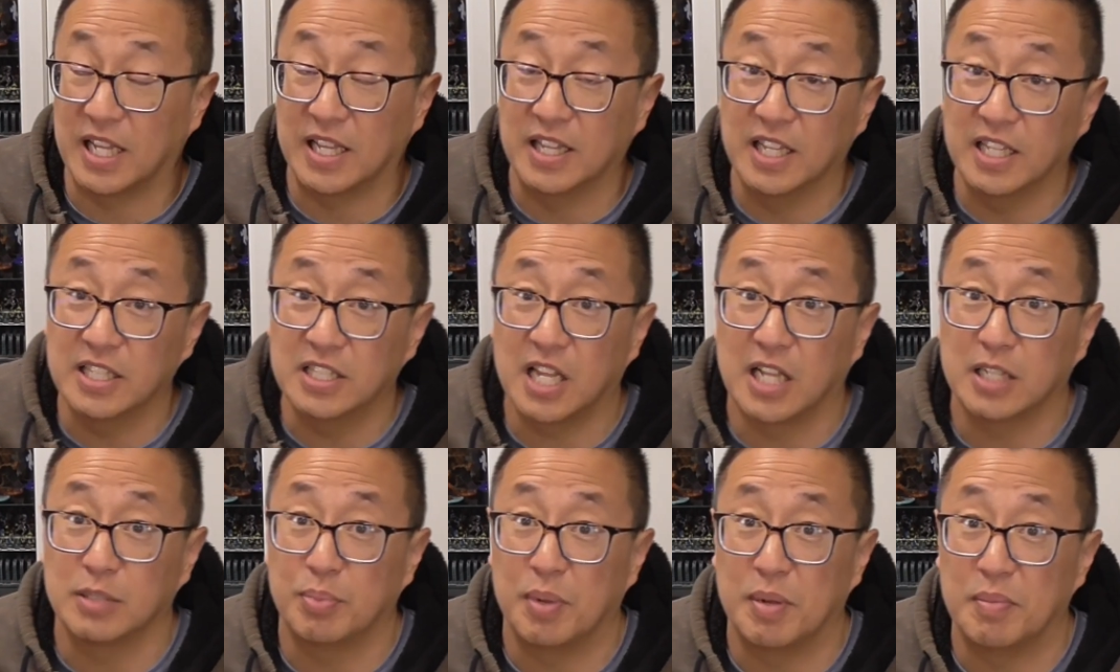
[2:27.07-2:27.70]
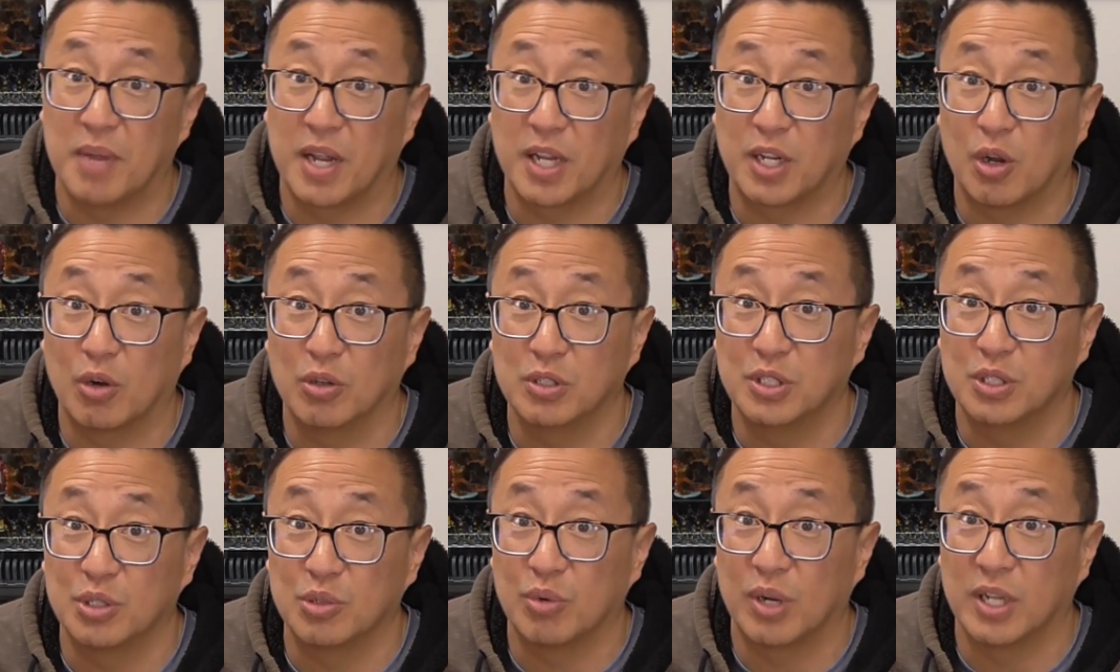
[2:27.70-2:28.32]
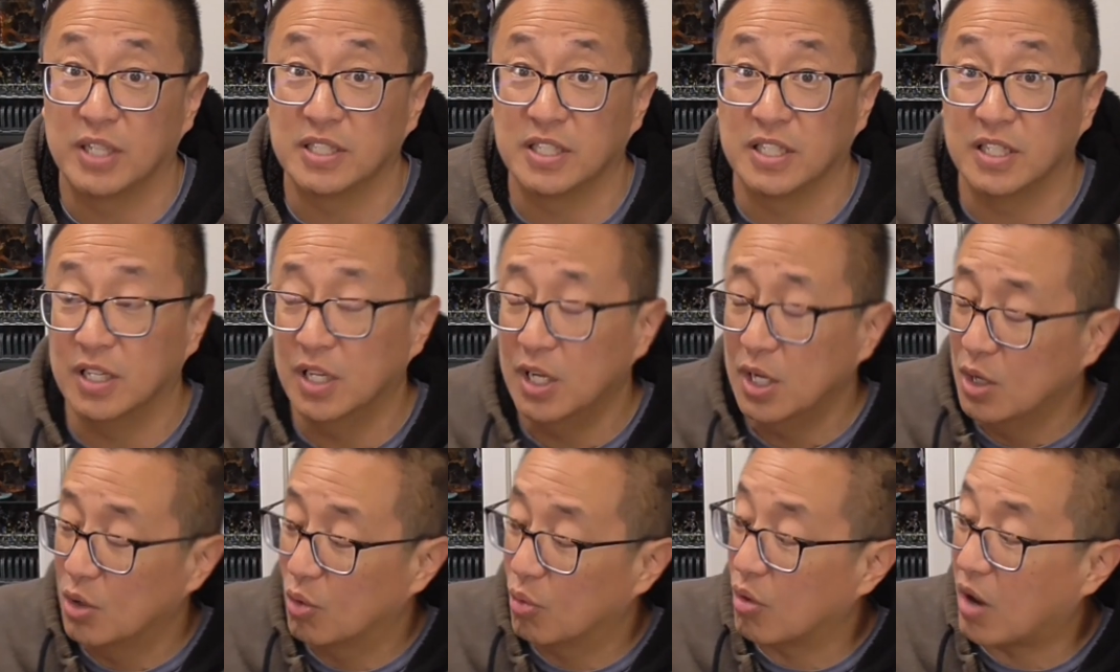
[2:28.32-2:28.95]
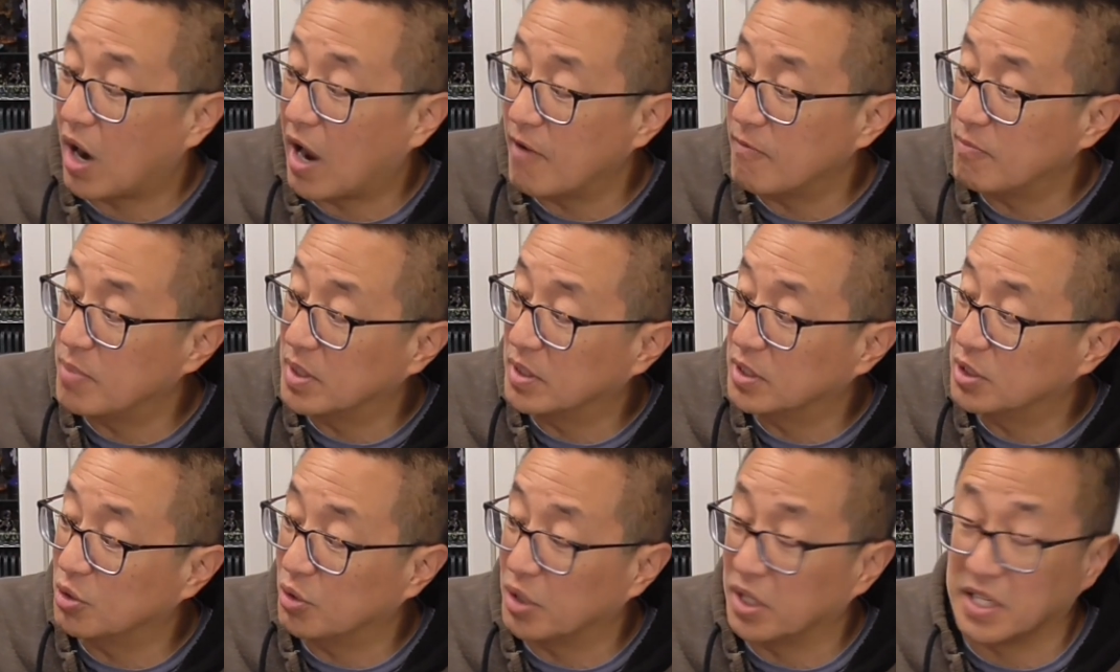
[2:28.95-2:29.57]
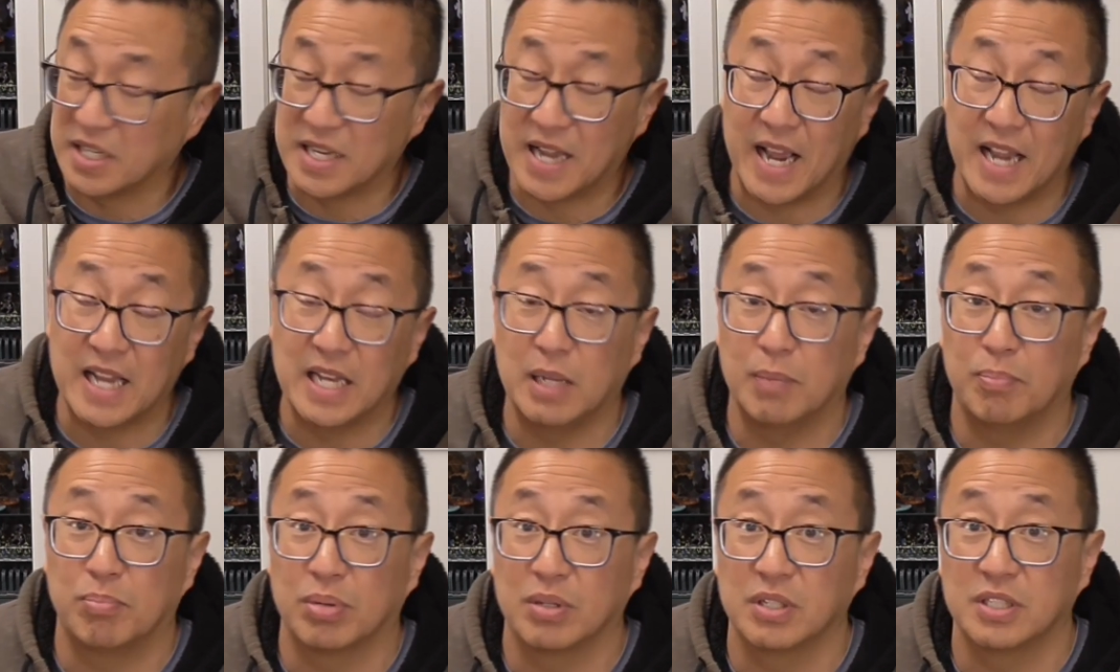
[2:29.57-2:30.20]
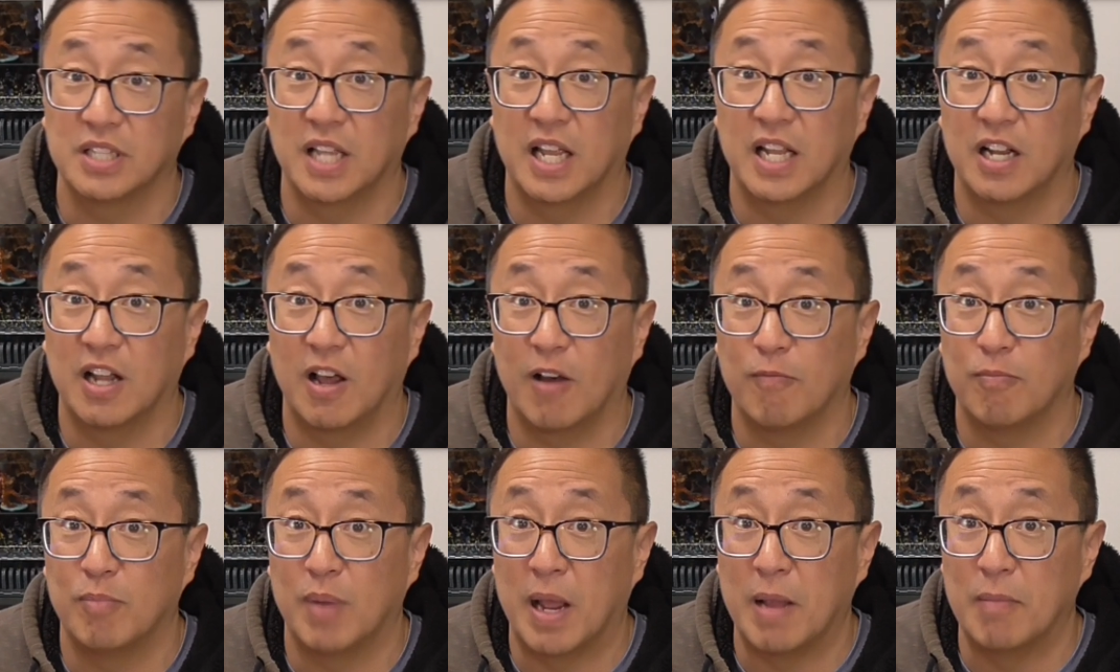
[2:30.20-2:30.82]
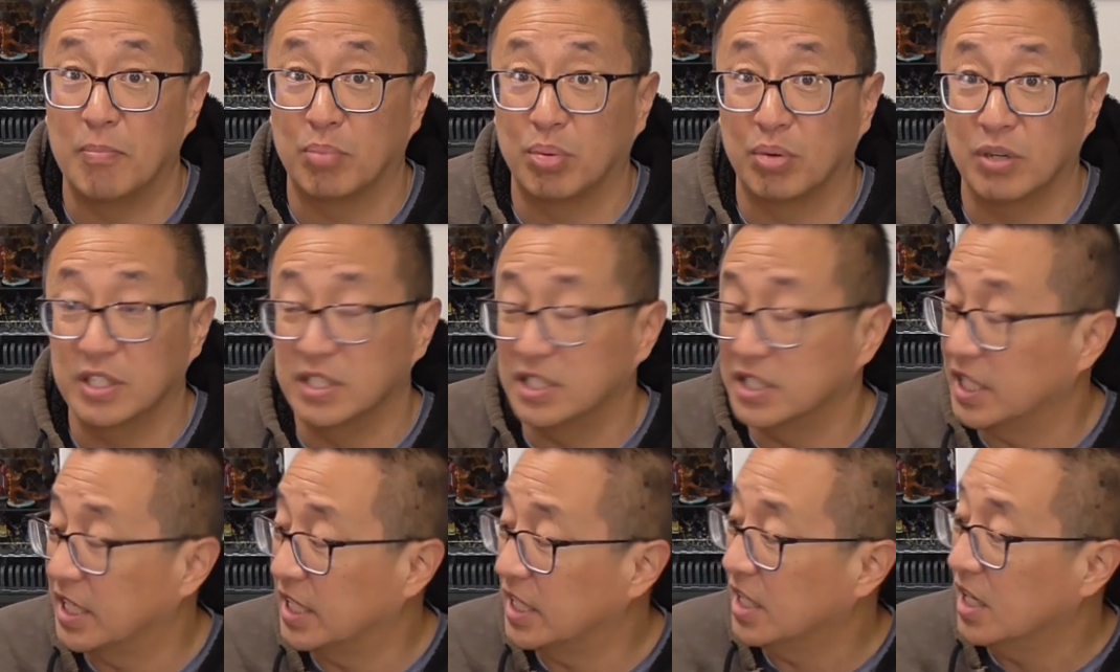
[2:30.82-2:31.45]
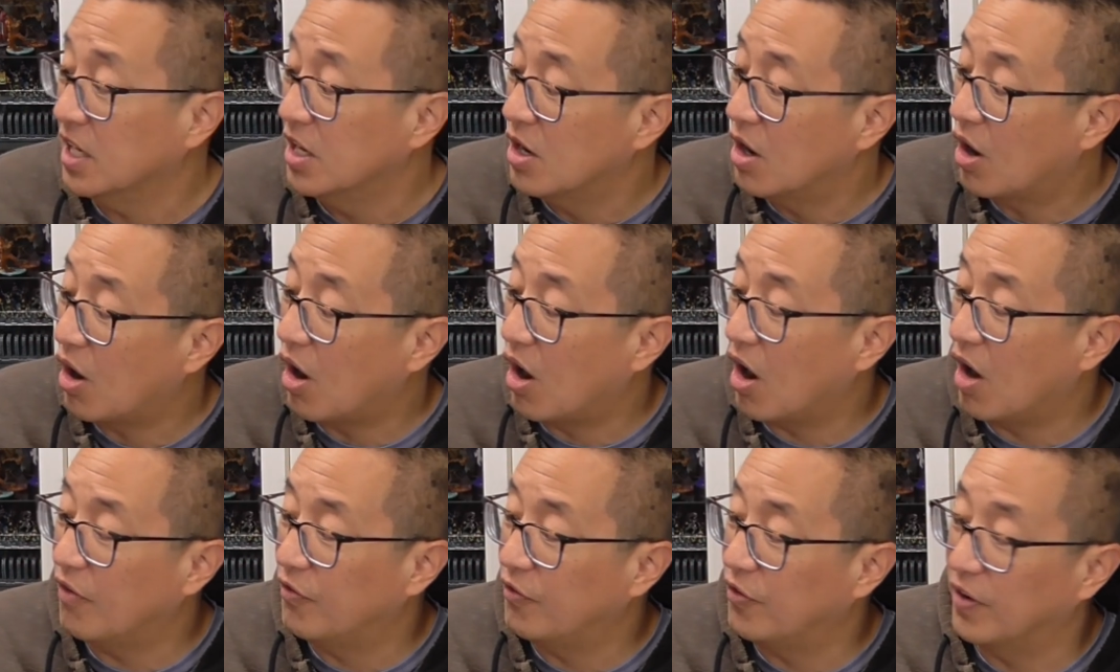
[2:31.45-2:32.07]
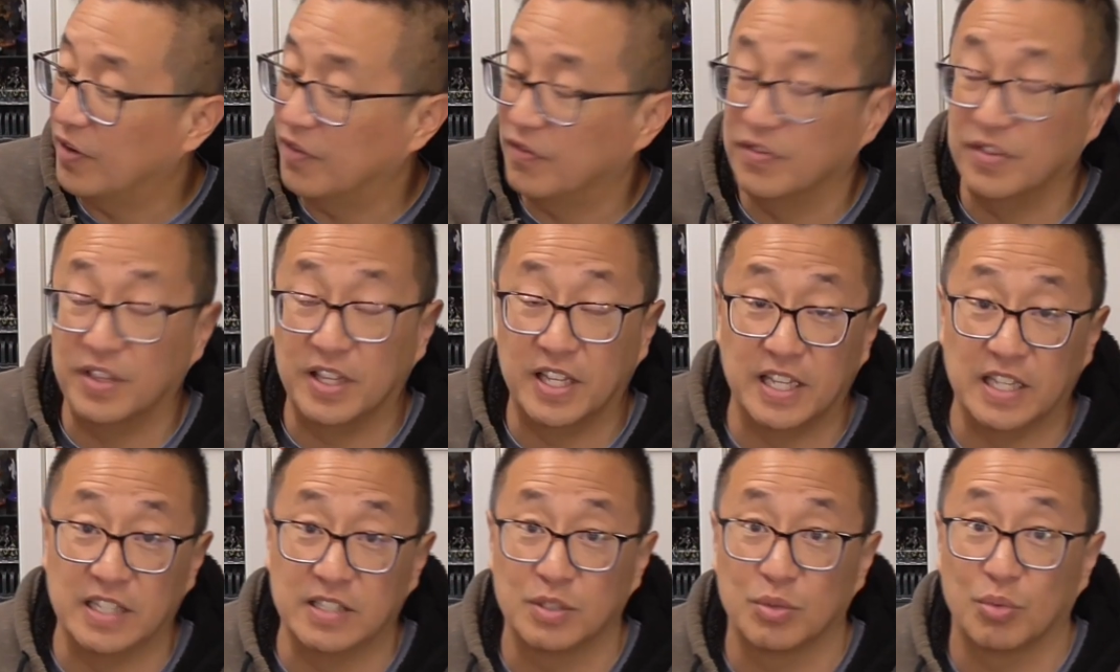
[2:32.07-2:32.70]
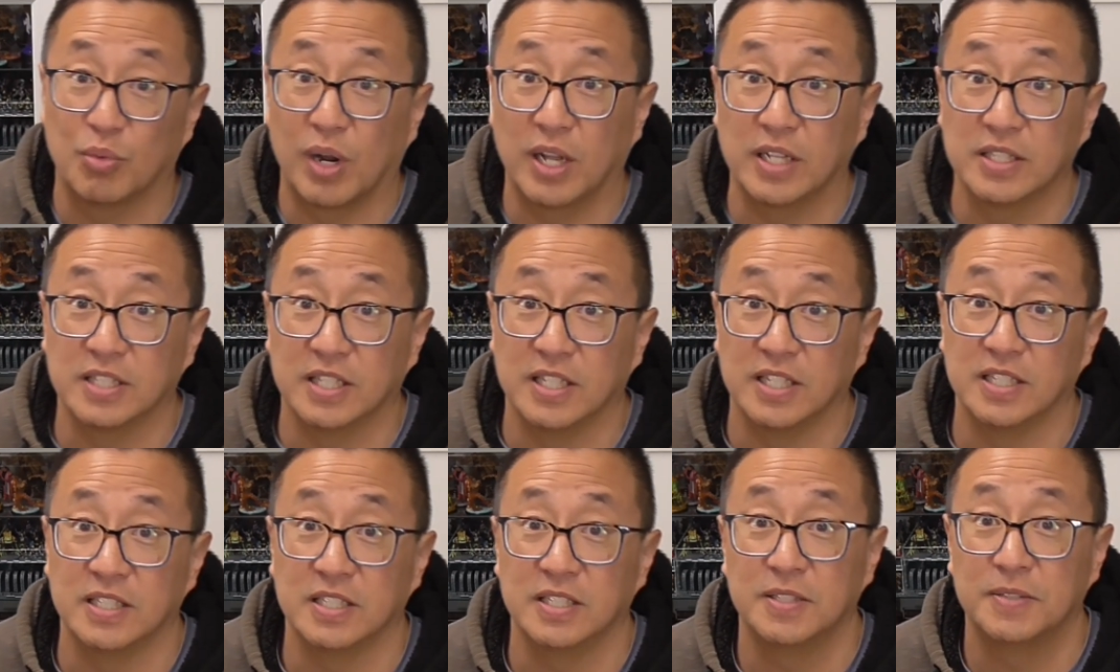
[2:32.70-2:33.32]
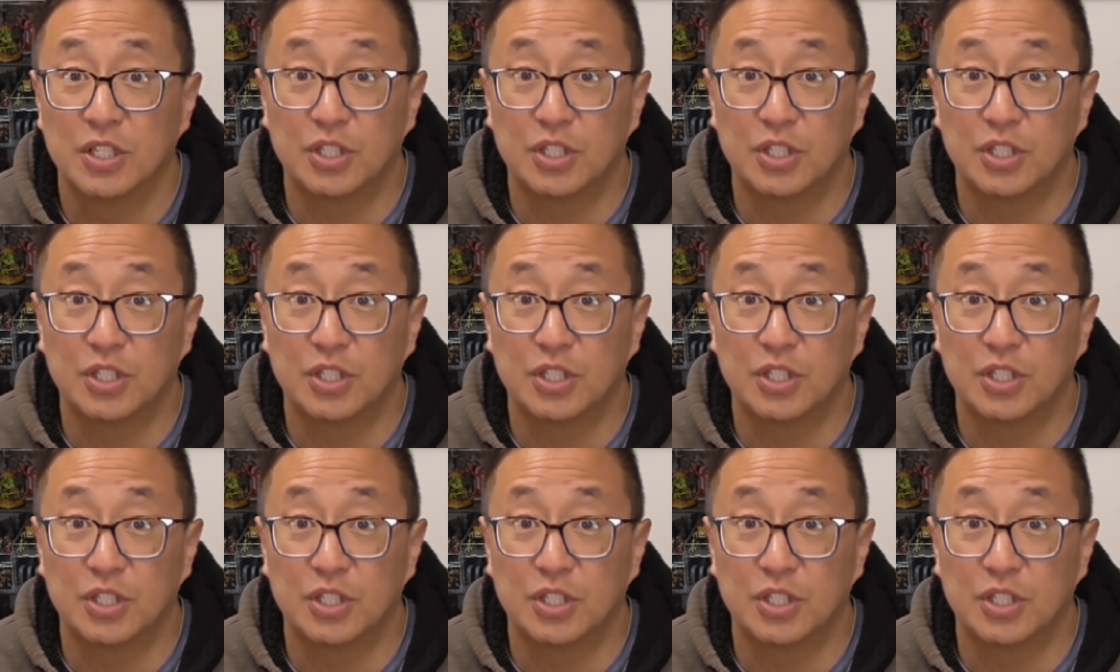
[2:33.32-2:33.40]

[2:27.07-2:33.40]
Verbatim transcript: And this has been my go-to resin where I've been doing 90% of my printing off of this resin.